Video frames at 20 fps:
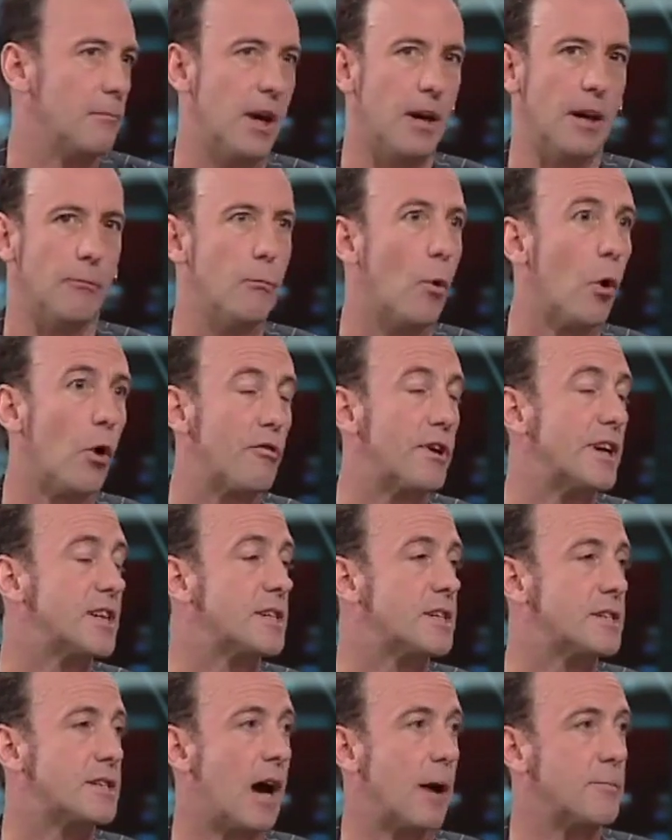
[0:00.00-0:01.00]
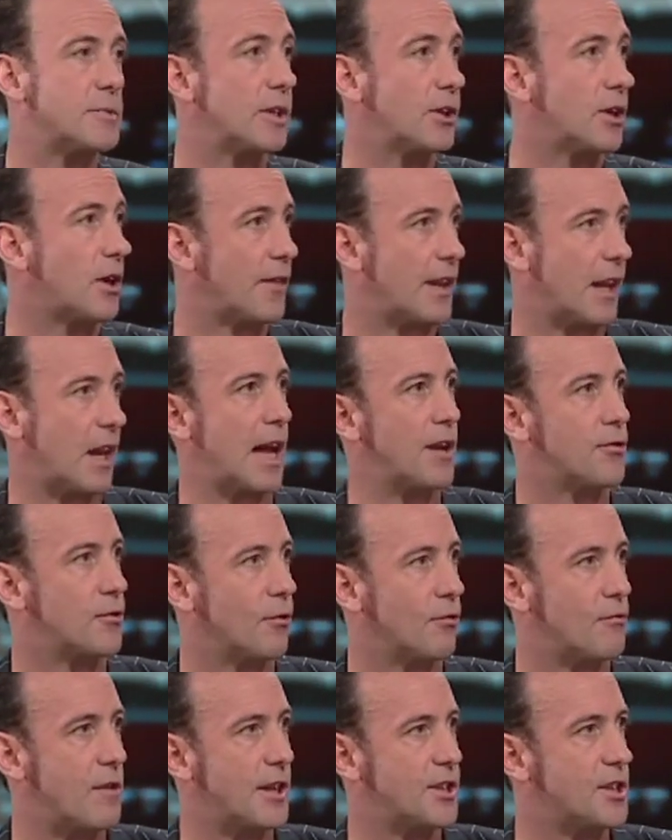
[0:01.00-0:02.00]
Uh, more recent times, they look on the
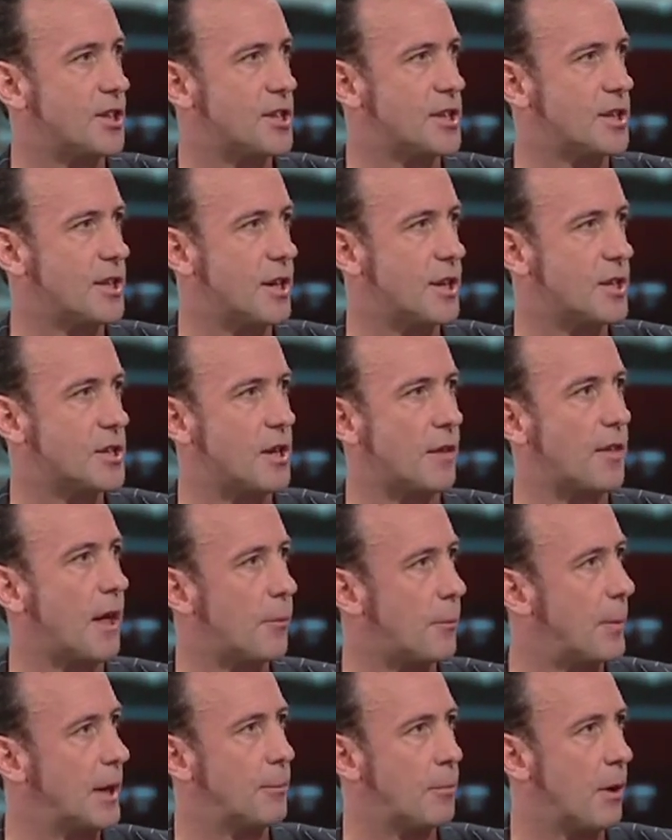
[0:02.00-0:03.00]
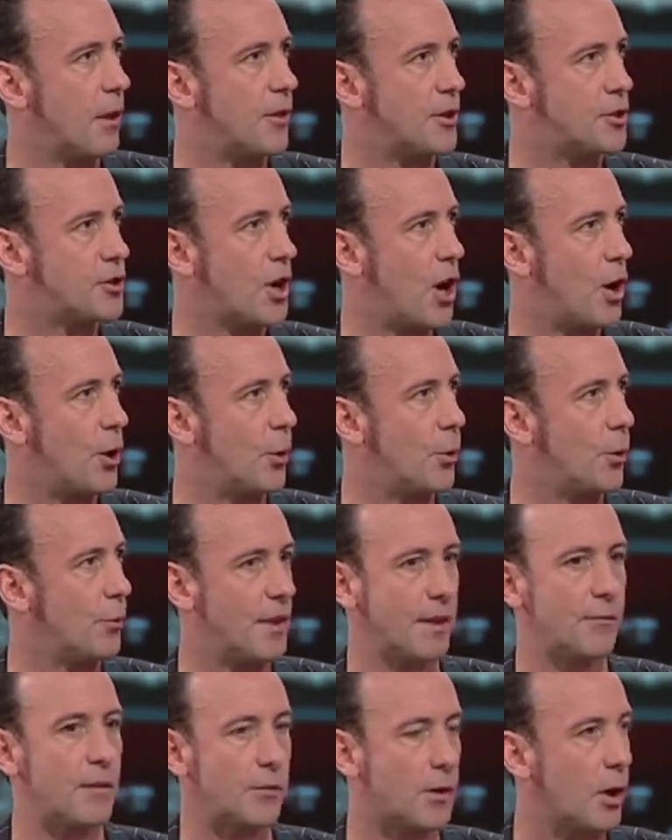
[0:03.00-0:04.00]
electoral register so that the people at the show,
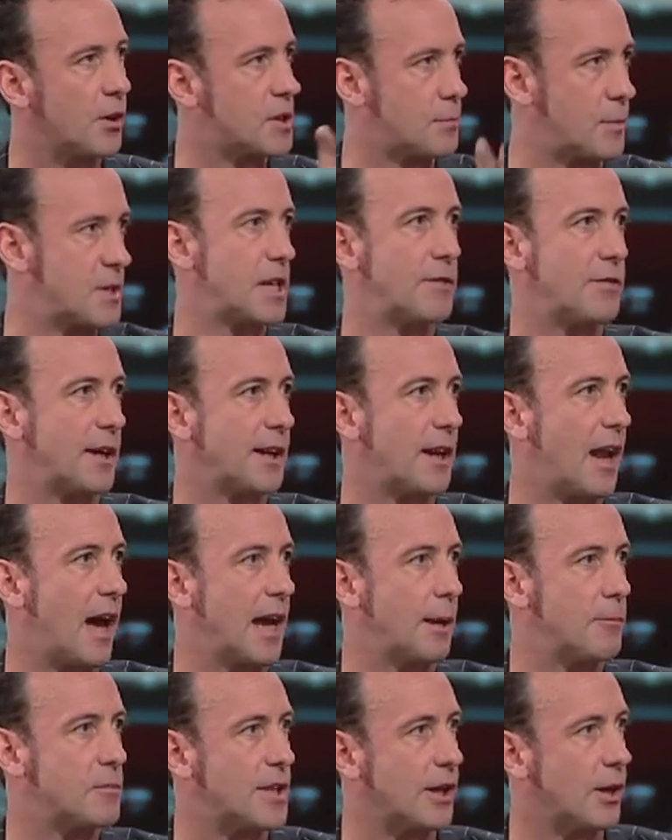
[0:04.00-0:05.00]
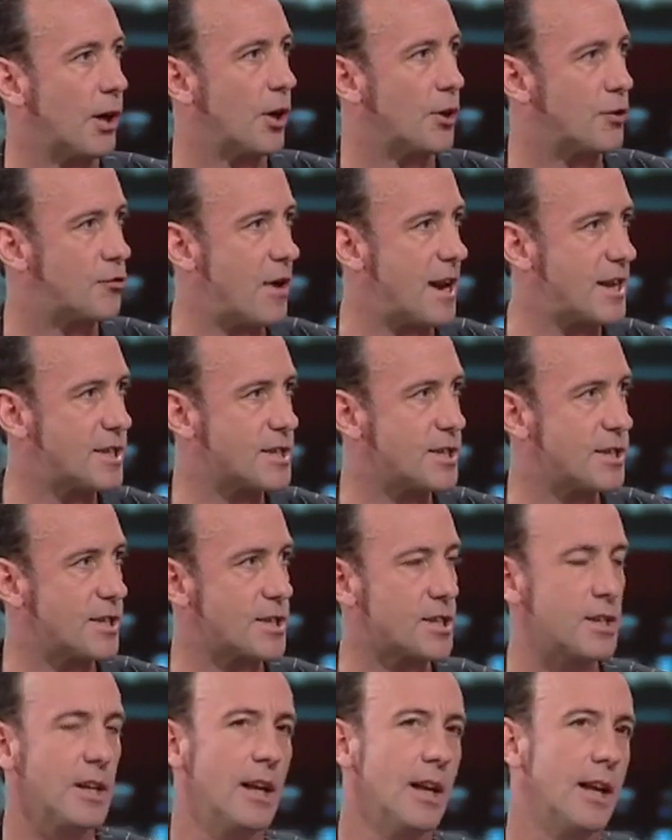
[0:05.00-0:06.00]
they, they've got specific names, they've got
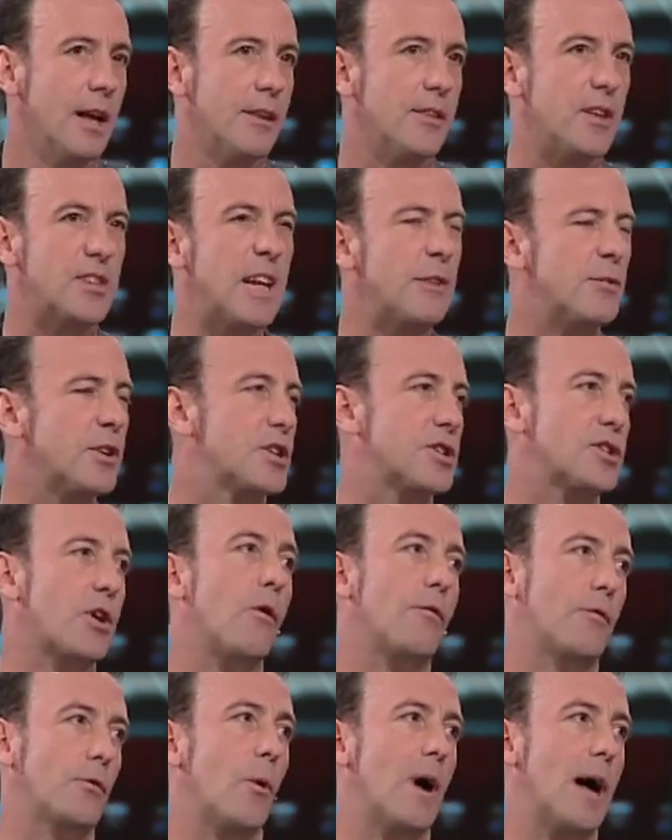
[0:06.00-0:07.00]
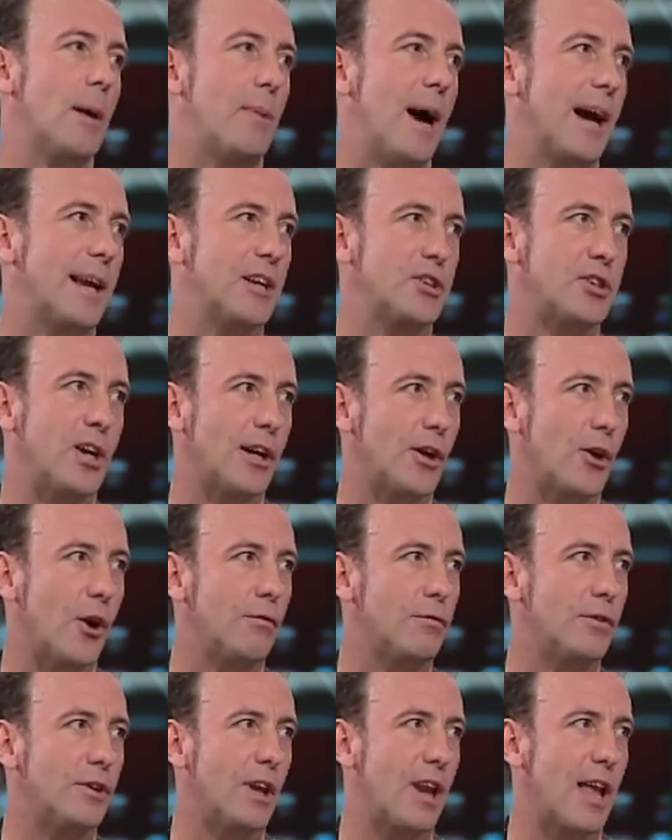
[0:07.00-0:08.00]
addresses. There's even a software package I got
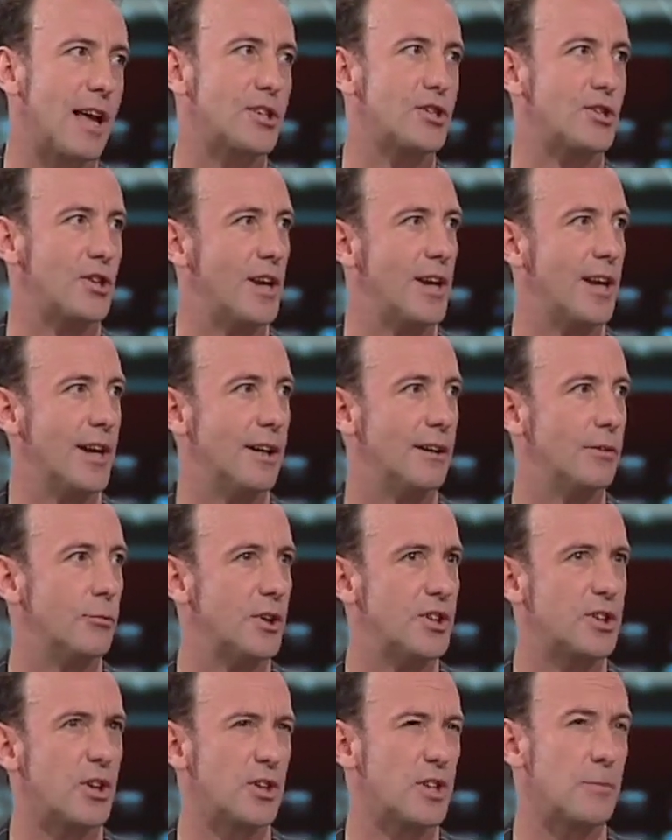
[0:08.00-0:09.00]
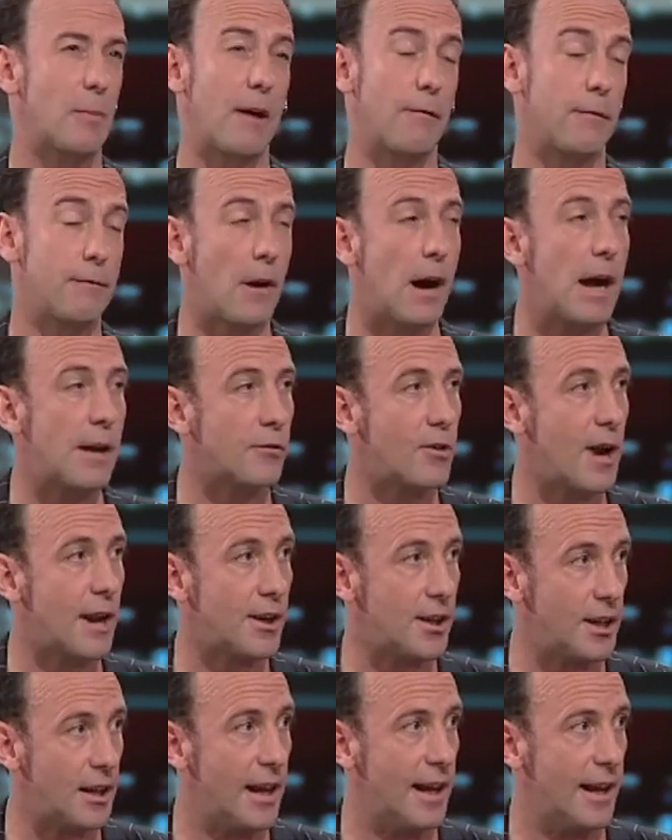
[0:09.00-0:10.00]
offered last year, which costs about five
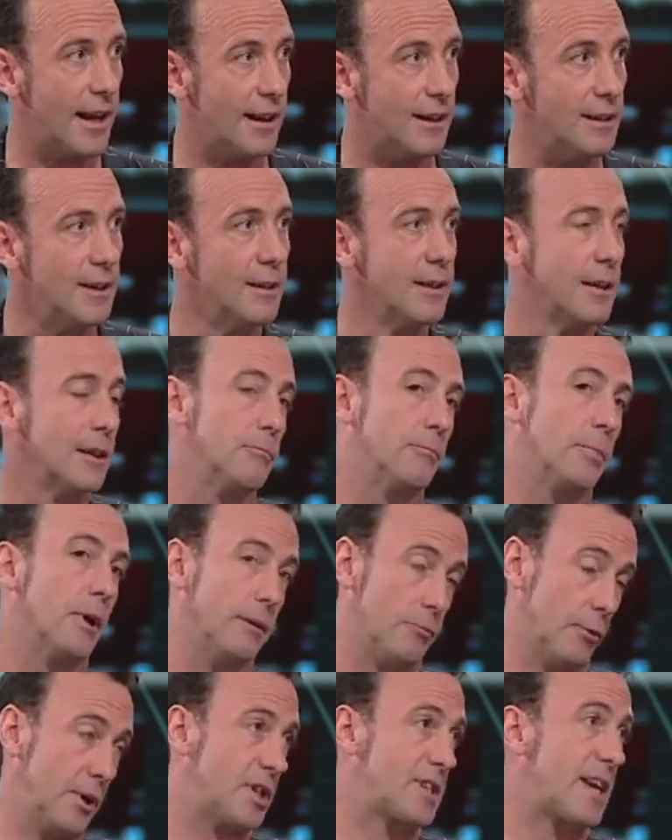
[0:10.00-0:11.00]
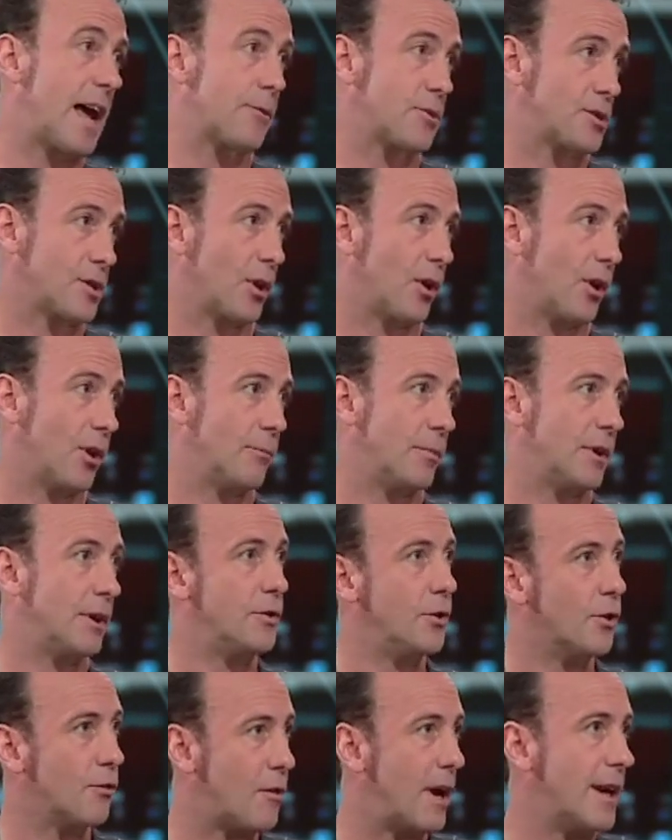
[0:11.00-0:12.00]
grand a year, but which sounds a lot, but
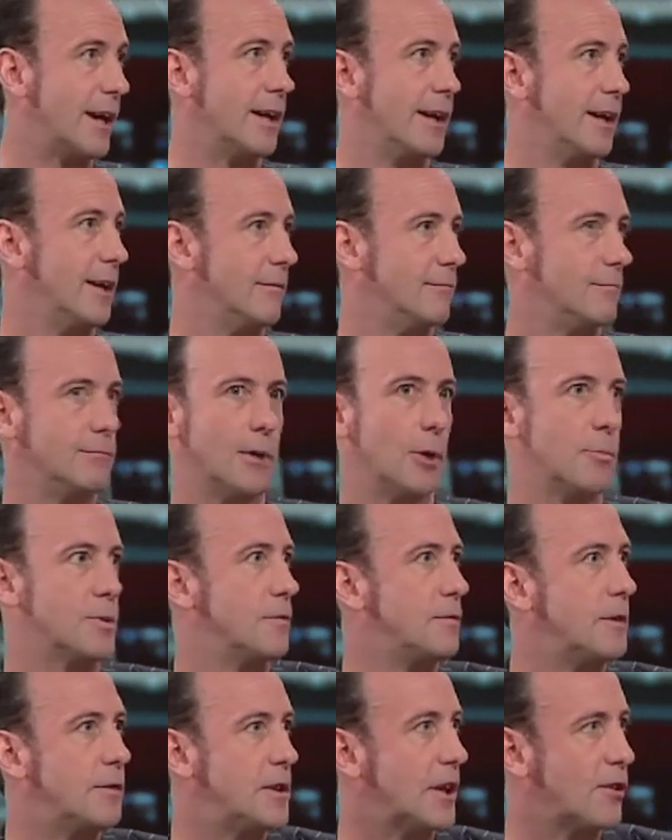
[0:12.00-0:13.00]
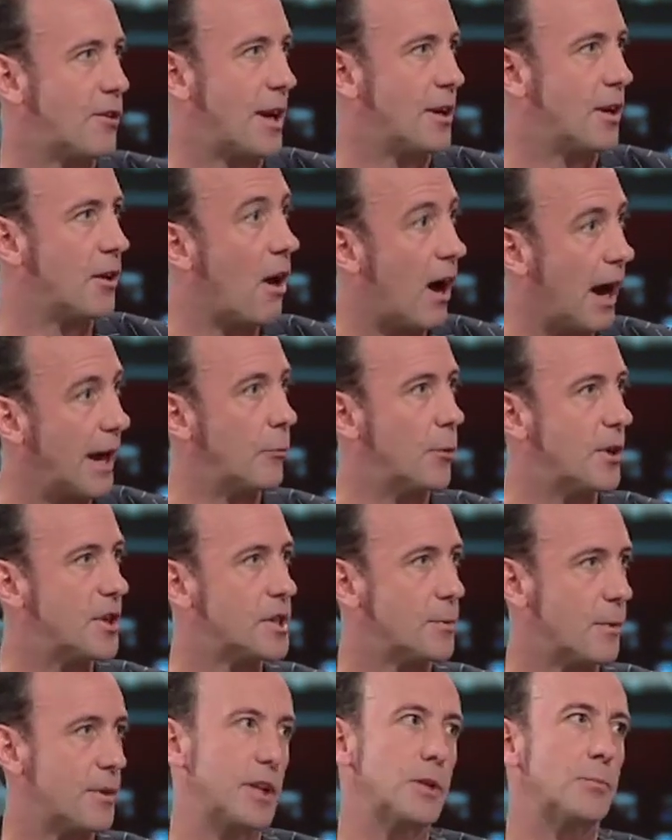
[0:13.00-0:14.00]
if you're raking in up to 50 grand a night, which
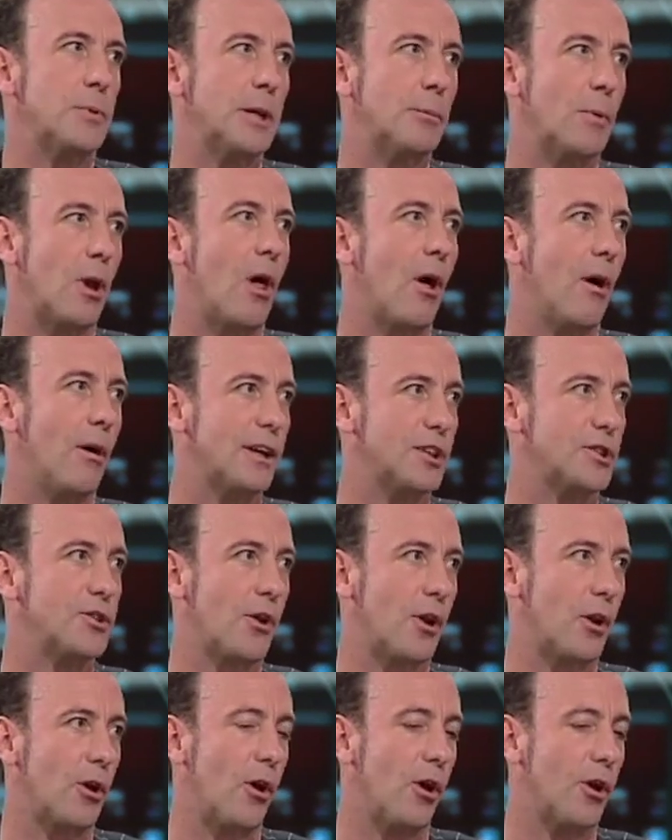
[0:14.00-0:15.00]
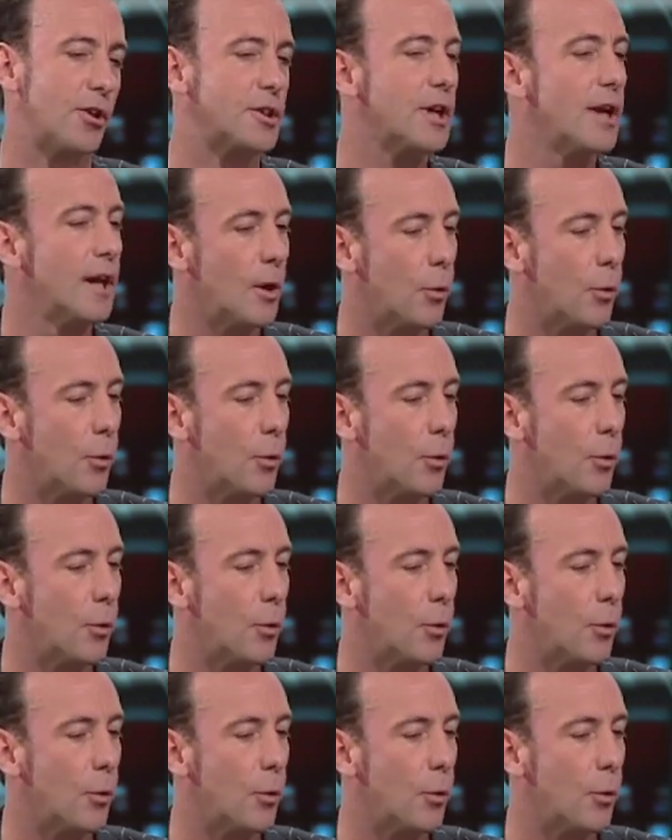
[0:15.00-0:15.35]
some of these people are, it's not a lot.